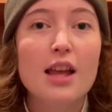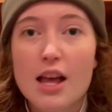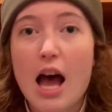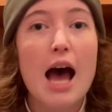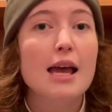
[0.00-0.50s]

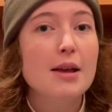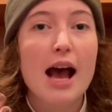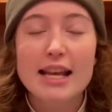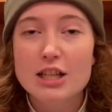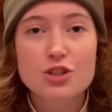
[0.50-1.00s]

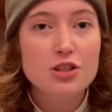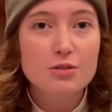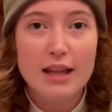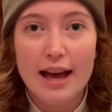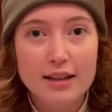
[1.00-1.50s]
I can do
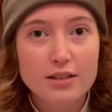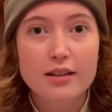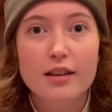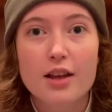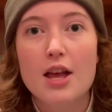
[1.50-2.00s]
that.
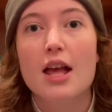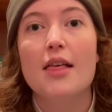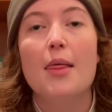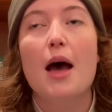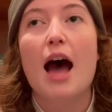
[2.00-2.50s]

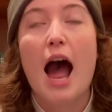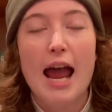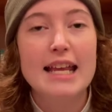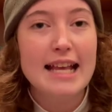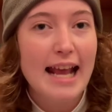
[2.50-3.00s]
I
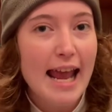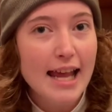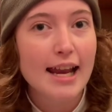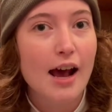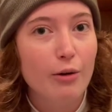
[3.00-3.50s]

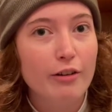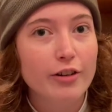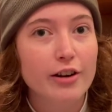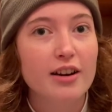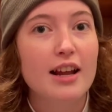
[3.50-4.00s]
can't,
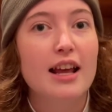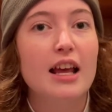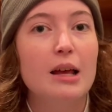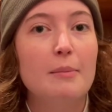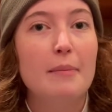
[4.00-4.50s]
however,
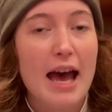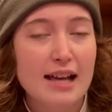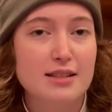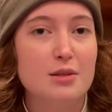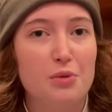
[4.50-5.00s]

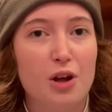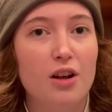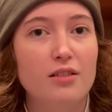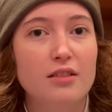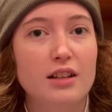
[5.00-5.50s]
pass the
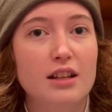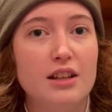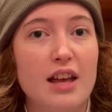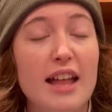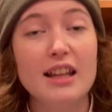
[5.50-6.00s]
ball
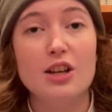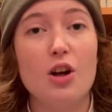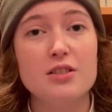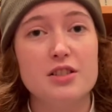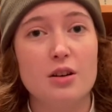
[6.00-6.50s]
and then
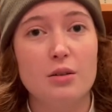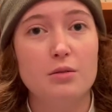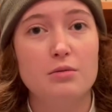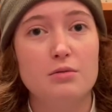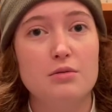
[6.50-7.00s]
also
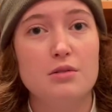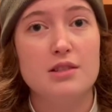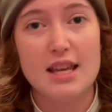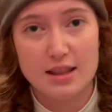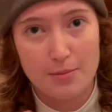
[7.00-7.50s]

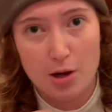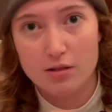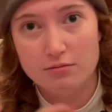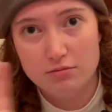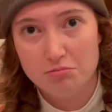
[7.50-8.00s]
set the ball
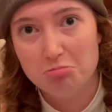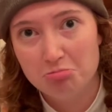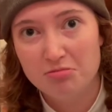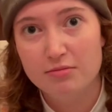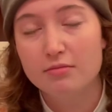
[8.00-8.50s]

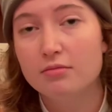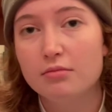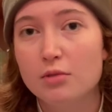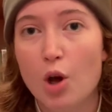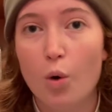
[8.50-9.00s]

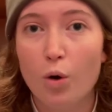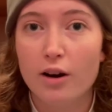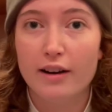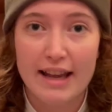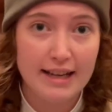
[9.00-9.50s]

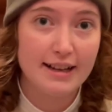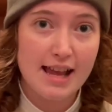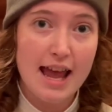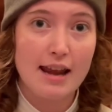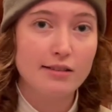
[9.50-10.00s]
or hit it
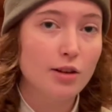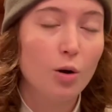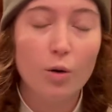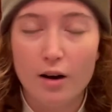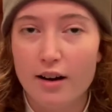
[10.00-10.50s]
again
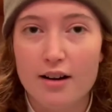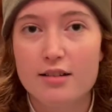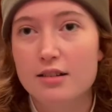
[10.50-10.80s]
or